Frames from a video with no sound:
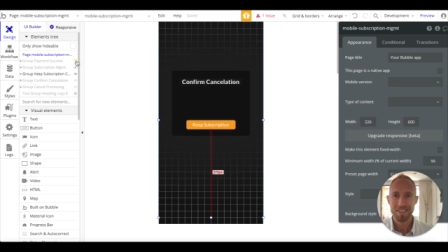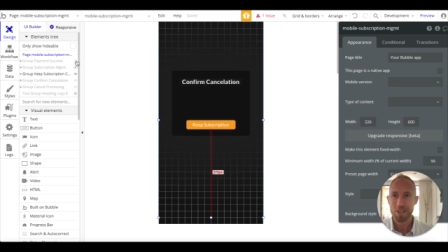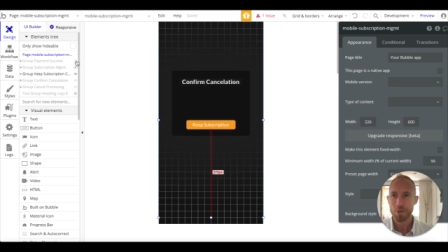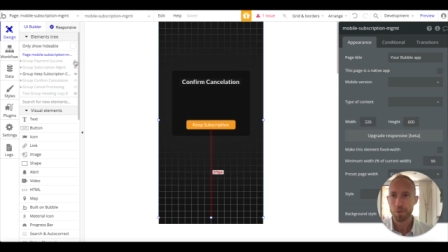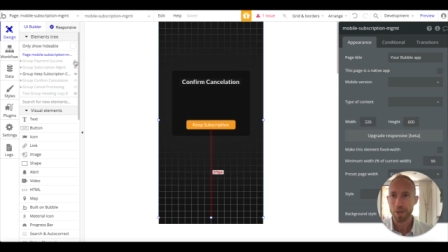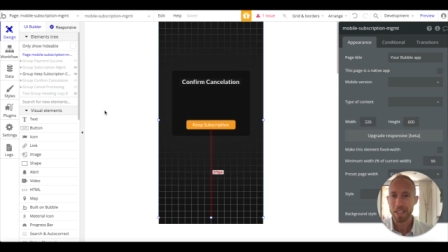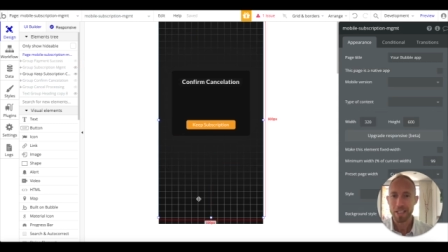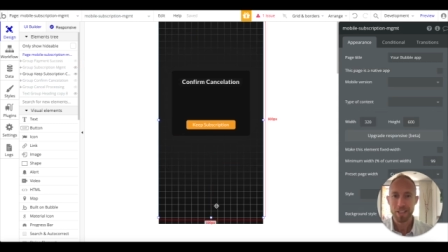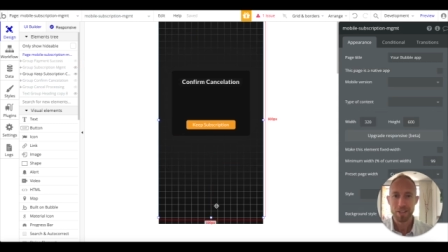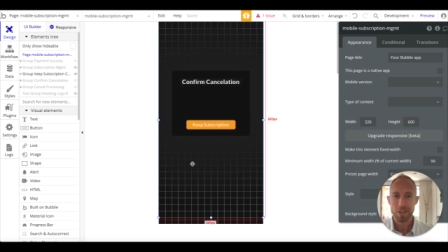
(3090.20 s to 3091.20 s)
we're
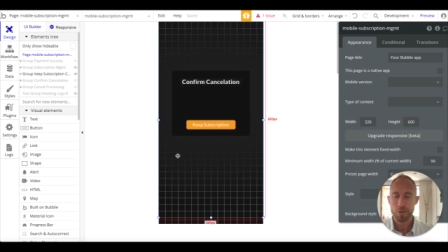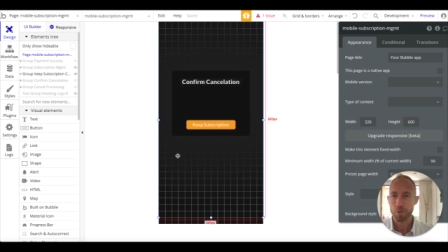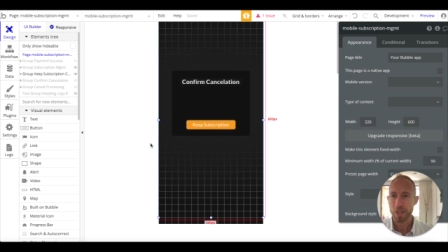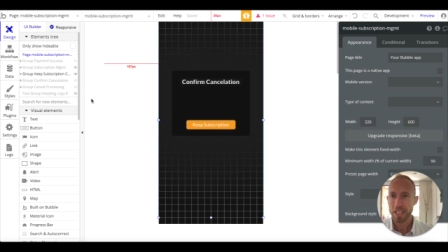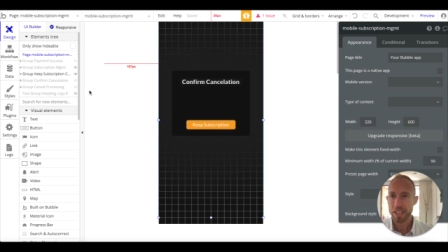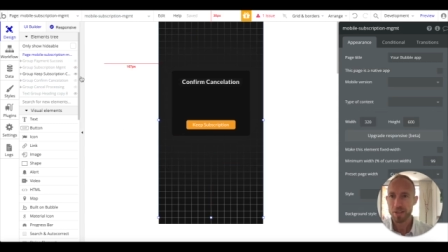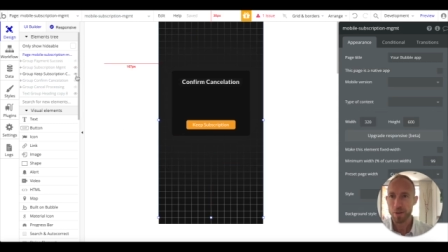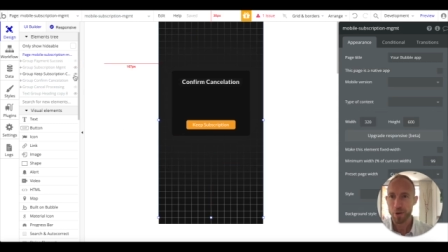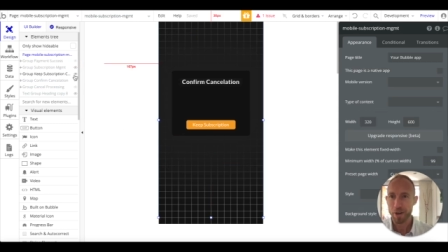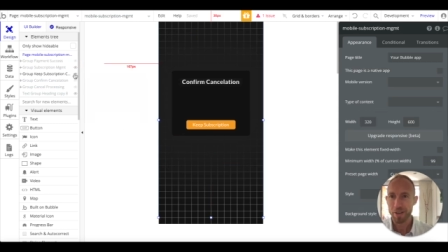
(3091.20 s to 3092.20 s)
getting we're getting
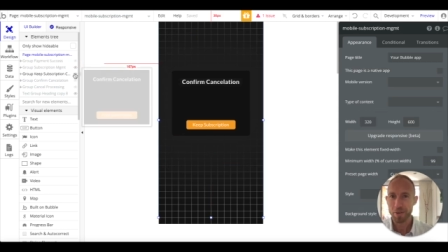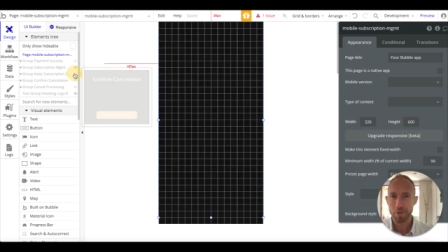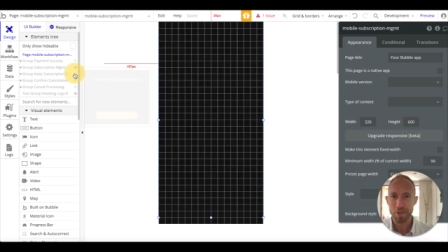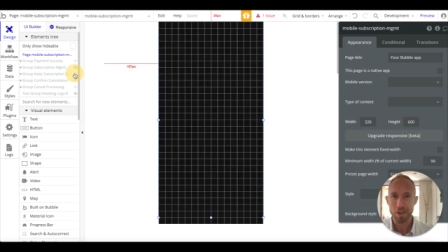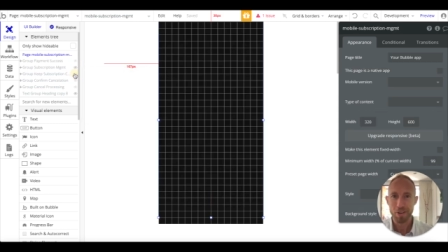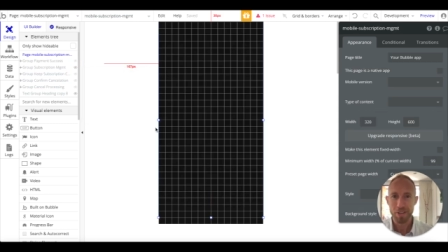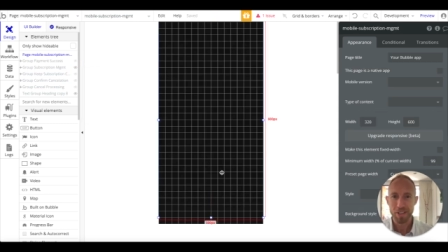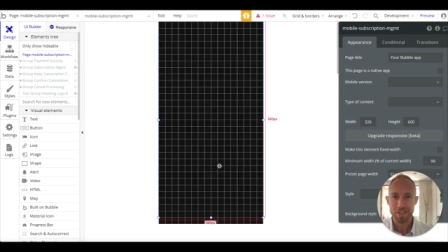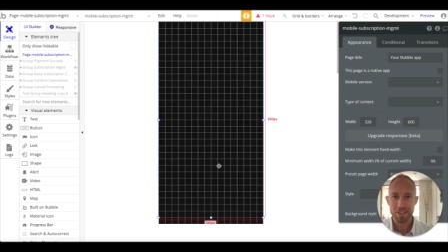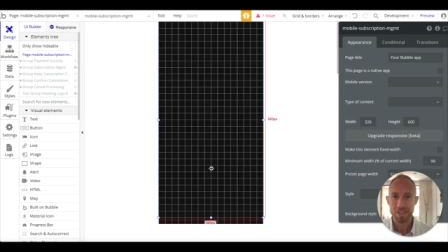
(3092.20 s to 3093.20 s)
somewhere with all of
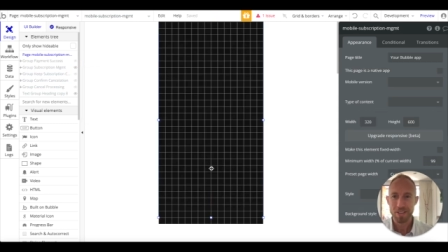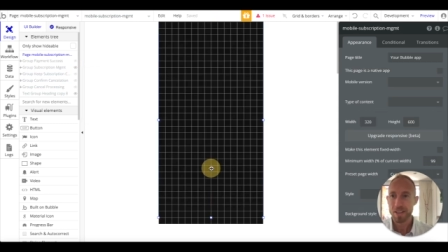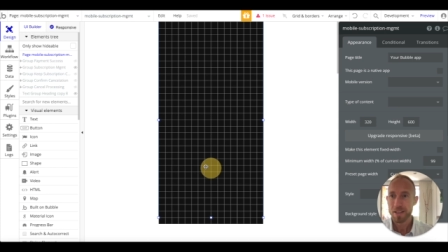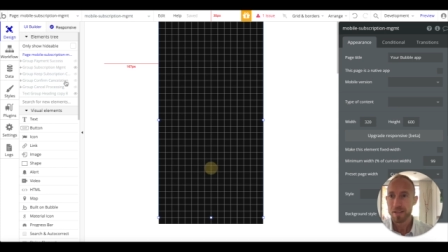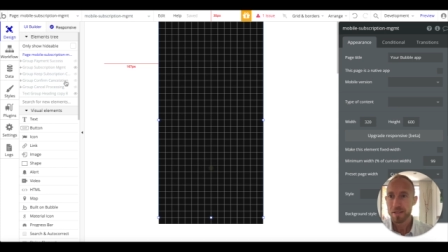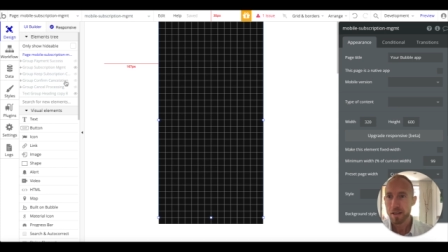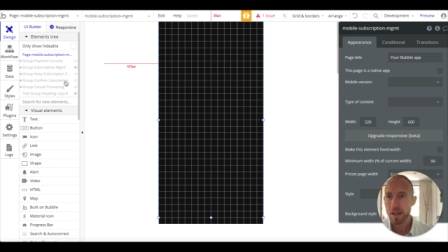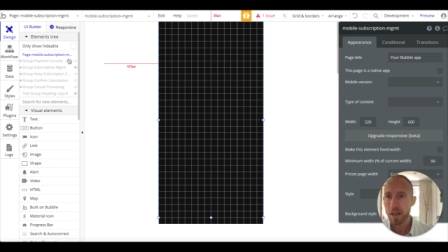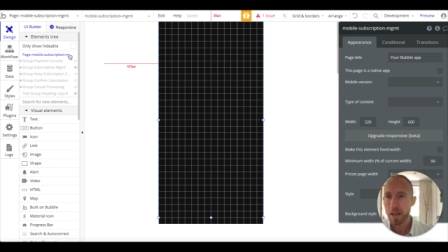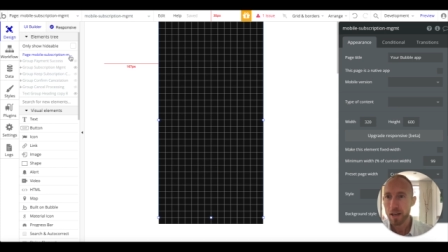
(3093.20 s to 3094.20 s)
this.
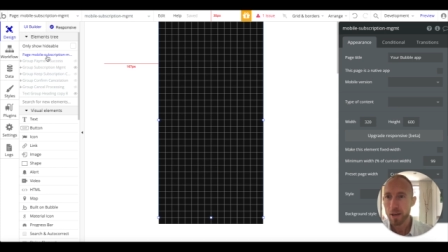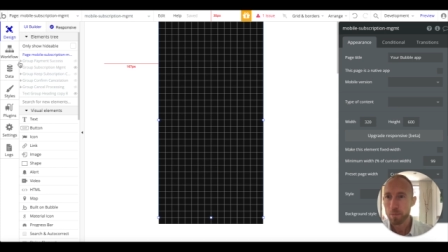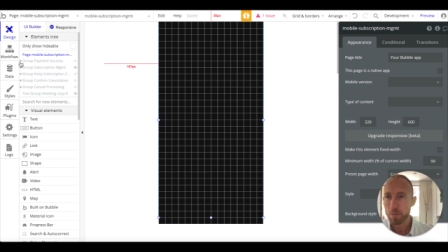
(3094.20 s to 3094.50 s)
Um,